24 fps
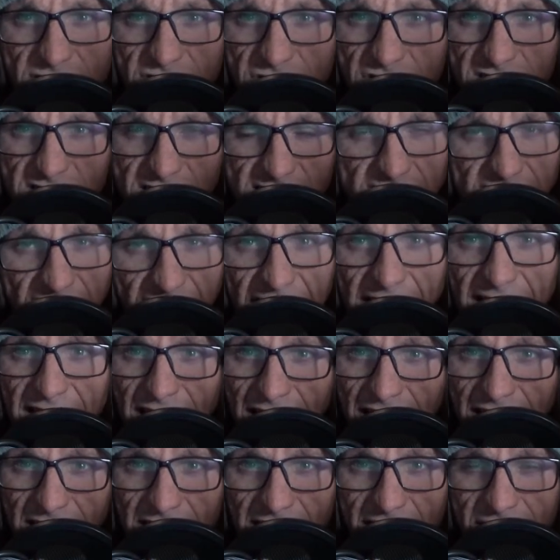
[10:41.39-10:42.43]
She's
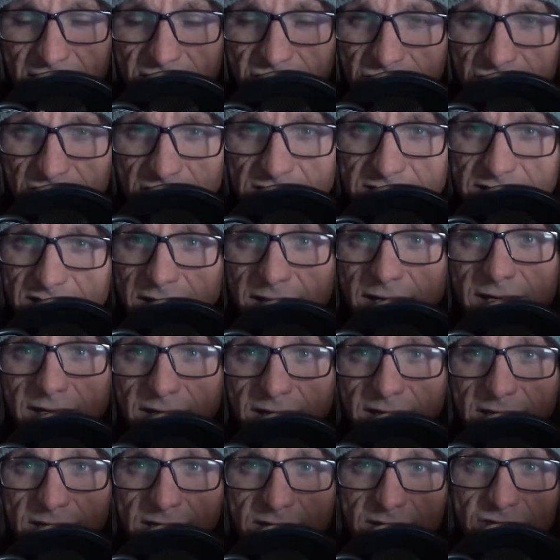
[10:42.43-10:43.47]
attacking things. She's
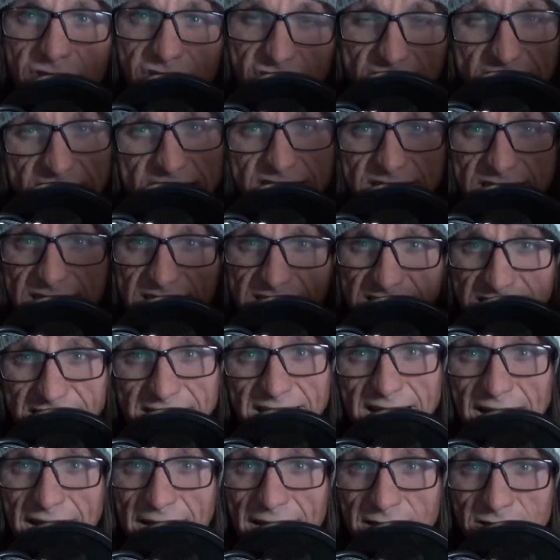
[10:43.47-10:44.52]
she's
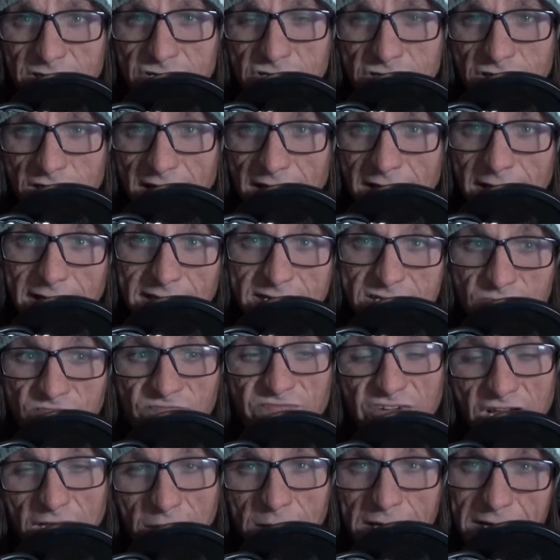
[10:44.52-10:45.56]
seeing shit. It's
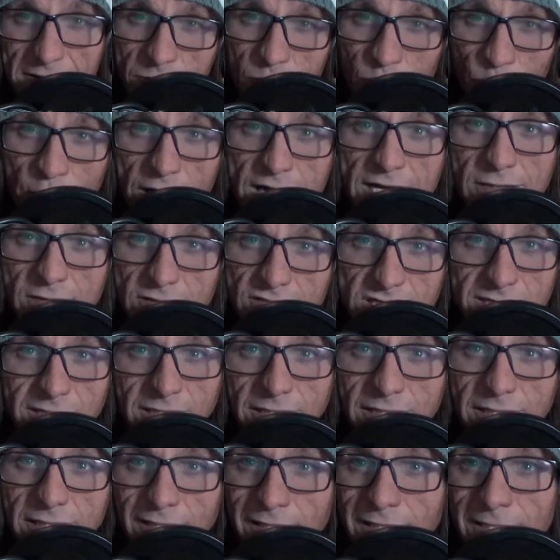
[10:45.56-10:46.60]
very real to
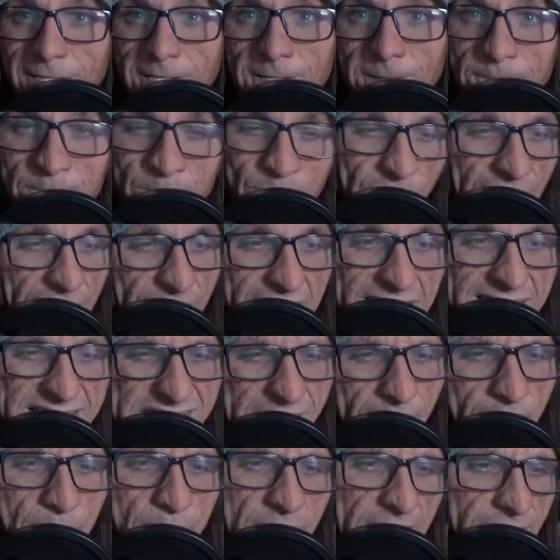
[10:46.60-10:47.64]
her, and that's
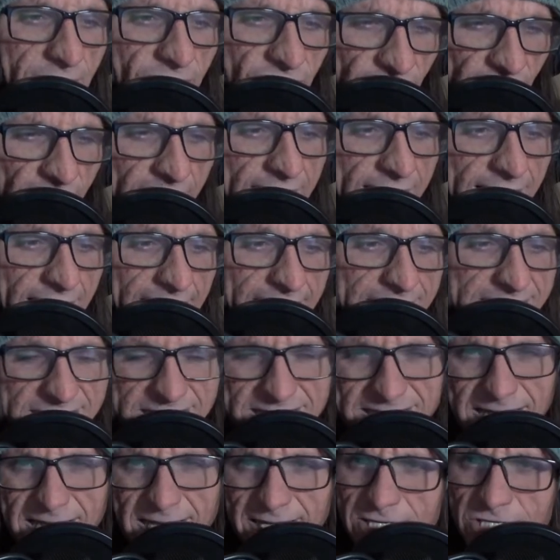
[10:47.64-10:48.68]
a bit frightening because
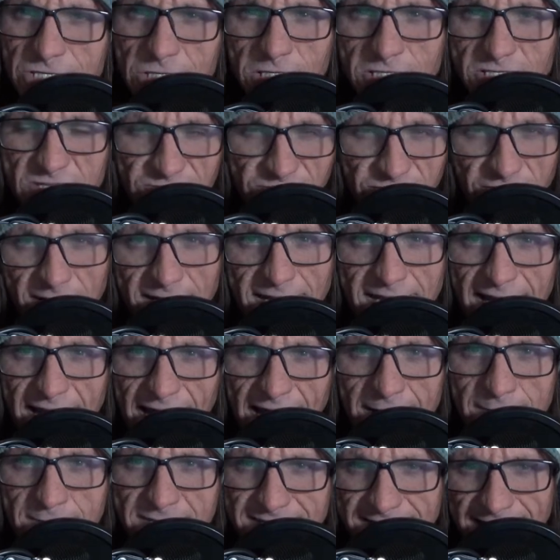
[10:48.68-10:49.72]
it's like sure it's fun in
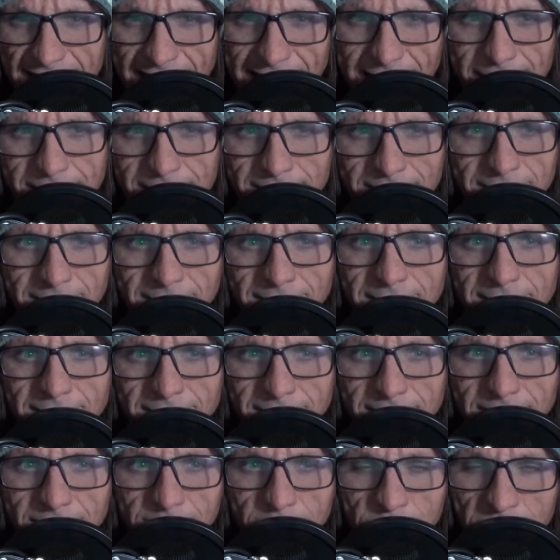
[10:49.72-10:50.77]
games now,
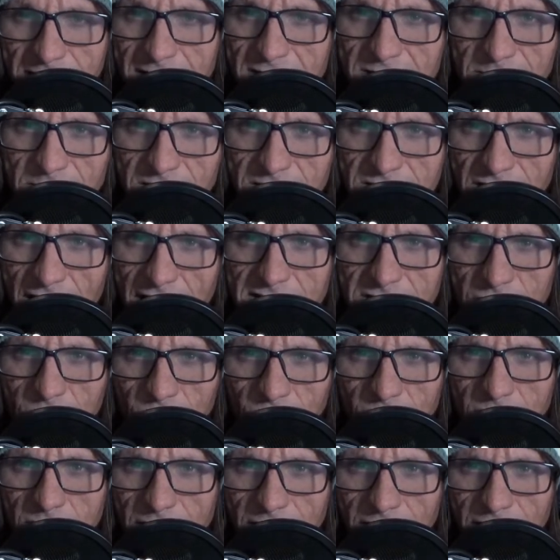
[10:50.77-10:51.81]
but this bitch gets
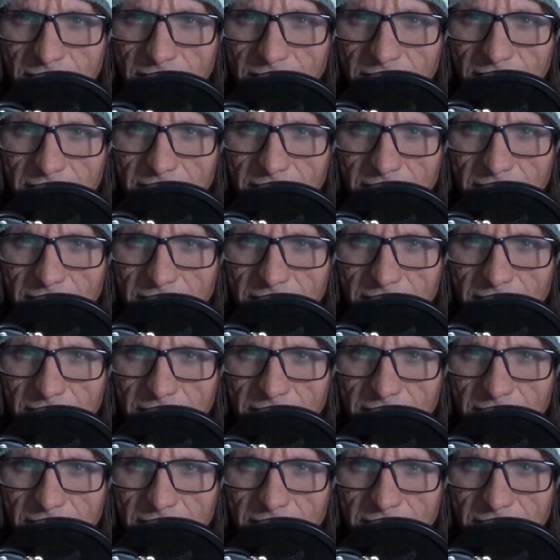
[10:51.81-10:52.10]
older.